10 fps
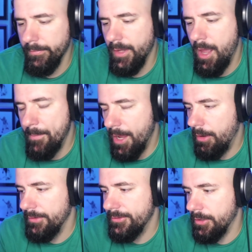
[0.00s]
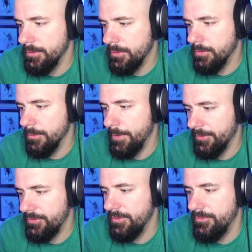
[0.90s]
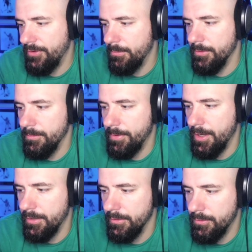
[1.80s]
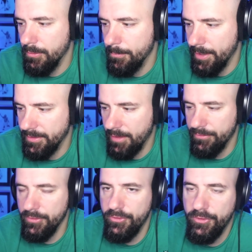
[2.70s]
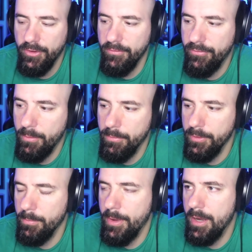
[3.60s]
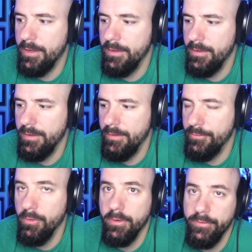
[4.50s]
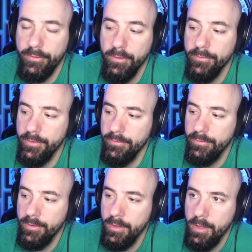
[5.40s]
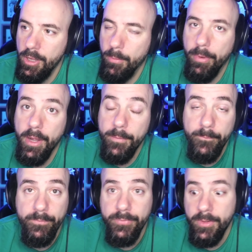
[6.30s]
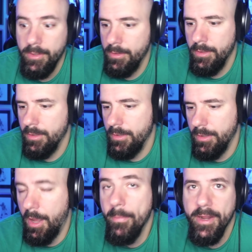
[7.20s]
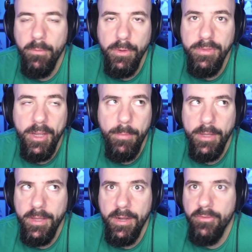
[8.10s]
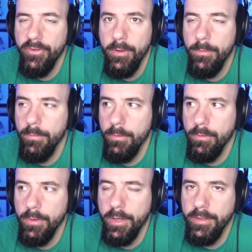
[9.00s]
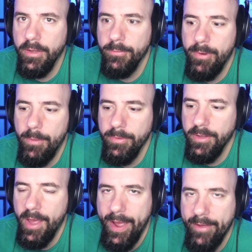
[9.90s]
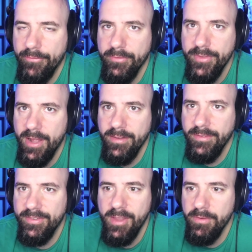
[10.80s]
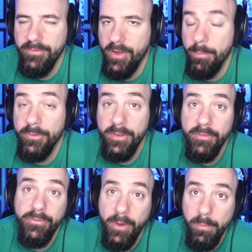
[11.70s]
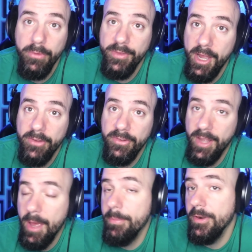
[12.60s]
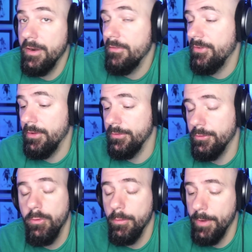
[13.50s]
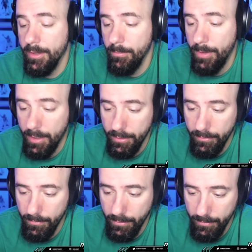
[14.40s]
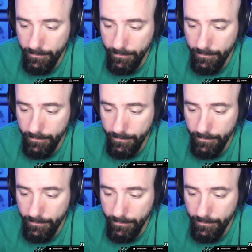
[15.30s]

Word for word: I mean, I always thought the quarterback should fumble in the pocket. The quarterback definitely shouldn't fumble in the pocket if you're on conservative. But I mean, when you think about the NFL, you know, like that's probably half, if not seventy-five percent, of fumbles that actually happen in NFL is the quarterback in the pocket. Really,